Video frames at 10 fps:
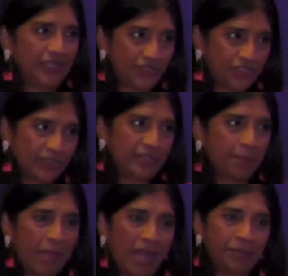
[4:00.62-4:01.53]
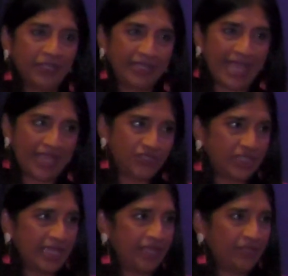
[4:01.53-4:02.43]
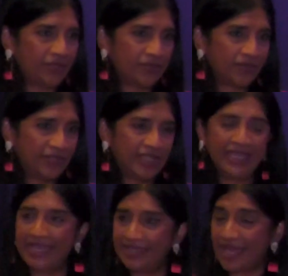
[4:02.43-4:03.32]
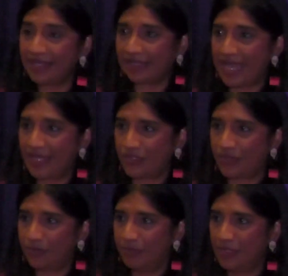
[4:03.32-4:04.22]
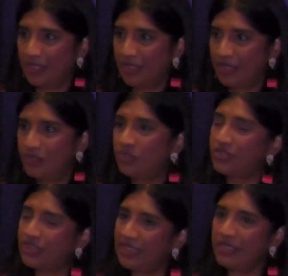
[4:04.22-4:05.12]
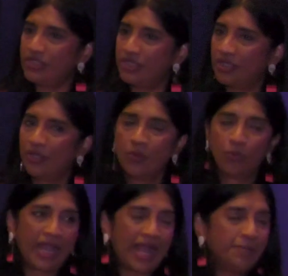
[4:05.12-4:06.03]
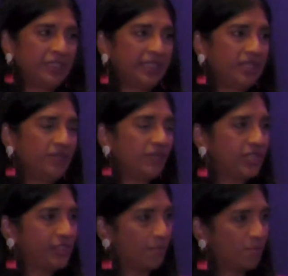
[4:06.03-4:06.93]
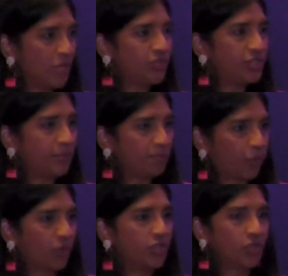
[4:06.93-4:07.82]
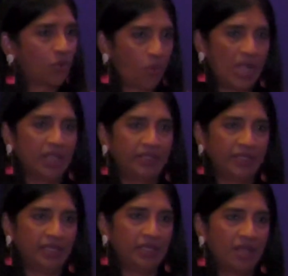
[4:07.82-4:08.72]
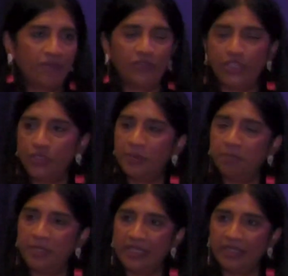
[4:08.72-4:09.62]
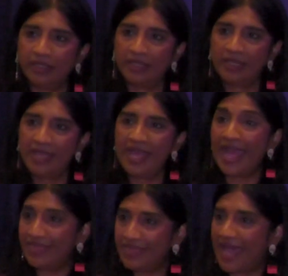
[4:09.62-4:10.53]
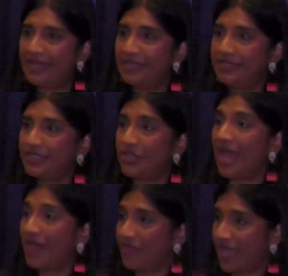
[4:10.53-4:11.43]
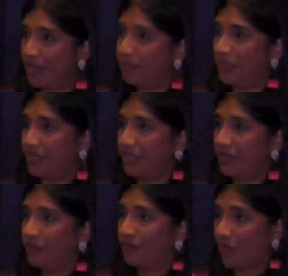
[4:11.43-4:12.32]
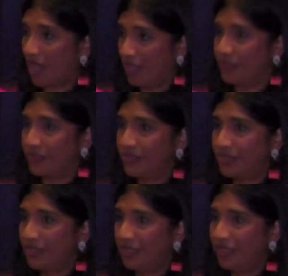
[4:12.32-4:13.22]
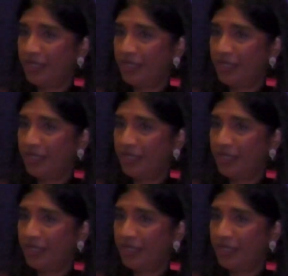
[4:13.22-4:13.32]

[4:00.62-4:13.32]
It took the public educator in that classroom to teach what I believe is the most important quality of a human being, and that is to have empathy for others.